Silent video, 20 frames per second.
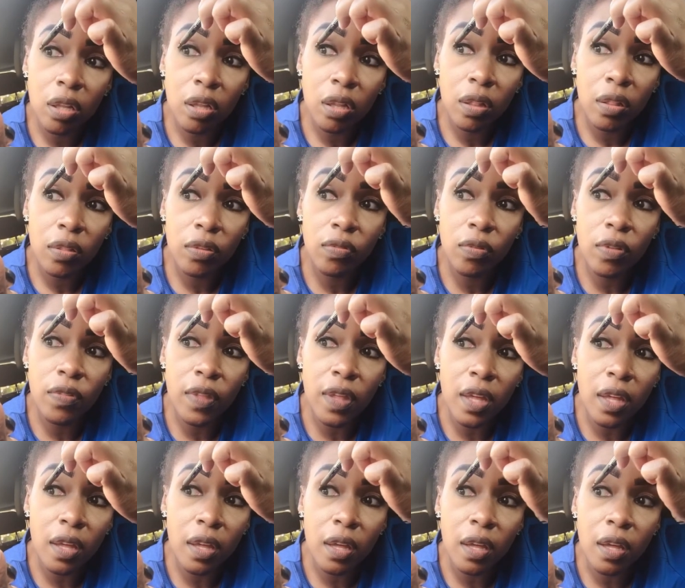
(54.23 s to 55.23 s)
my
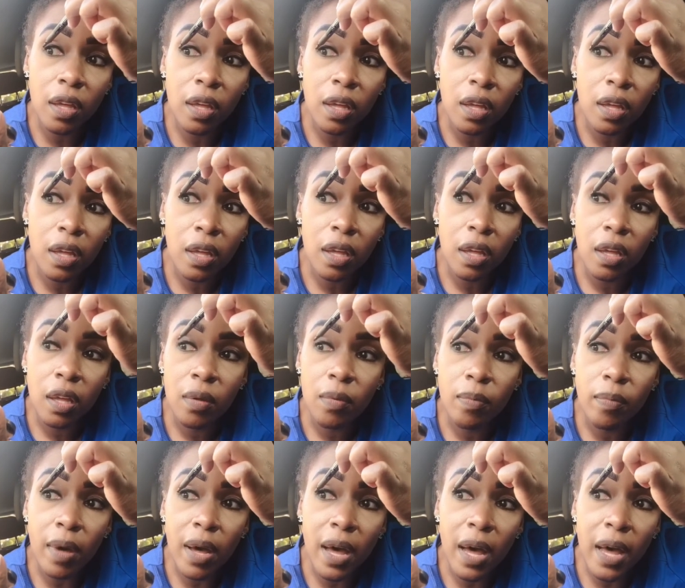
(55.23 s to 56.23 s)

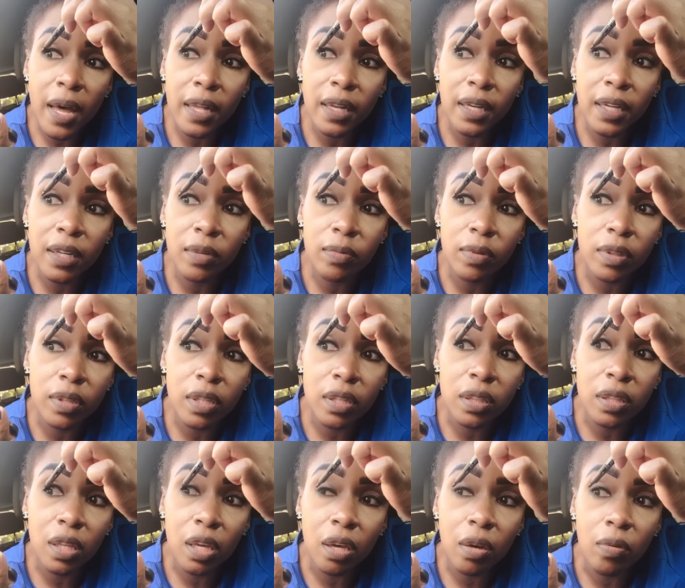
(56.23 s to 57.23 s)
eyelid with the
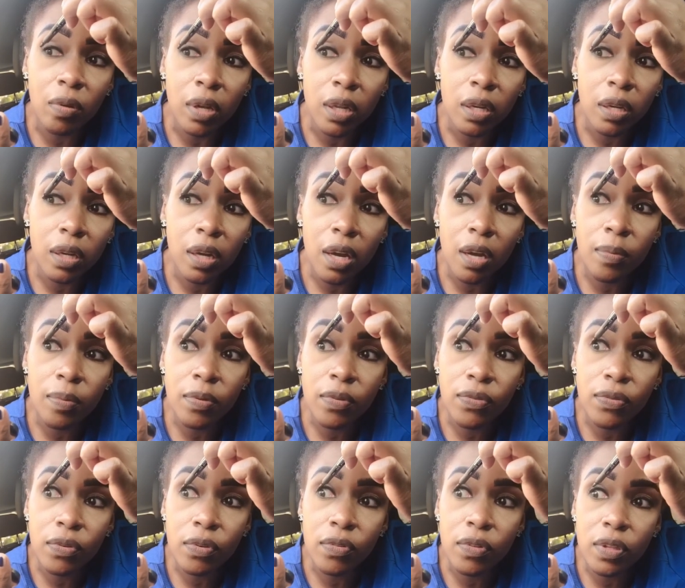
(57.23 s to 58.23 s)
thick one. I
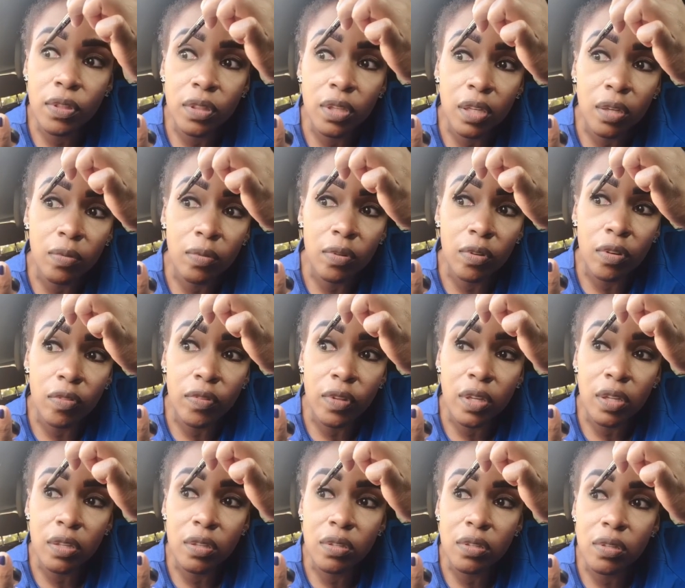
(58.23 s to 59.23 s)
prefer the thick one on the
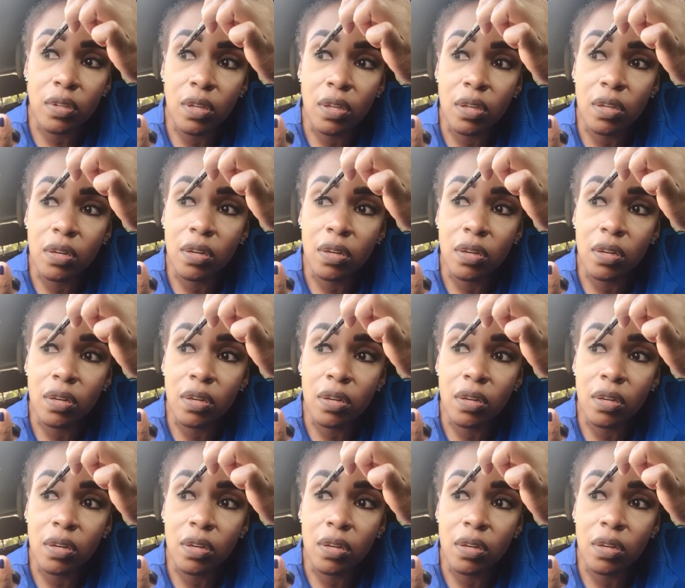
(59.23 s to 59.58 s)
inside.